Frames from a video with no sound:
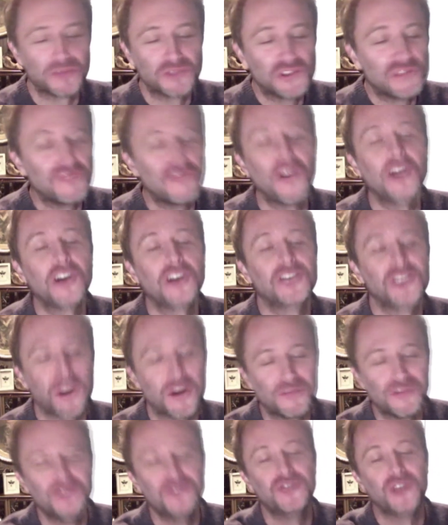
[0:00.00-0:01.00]
I'm too fucked
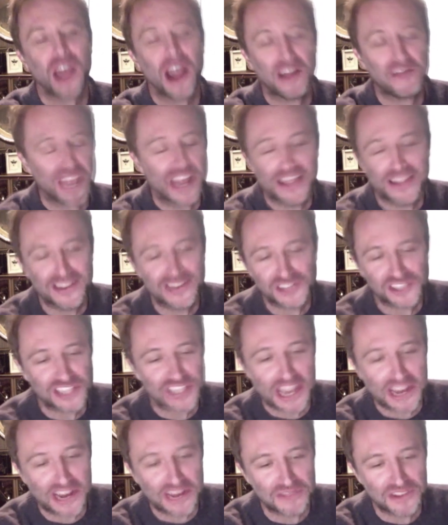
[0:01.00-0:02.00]
up, you drive. And then
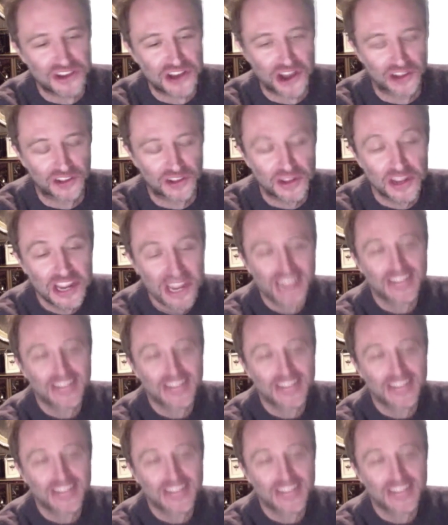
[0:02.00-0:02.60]
just gave the dog.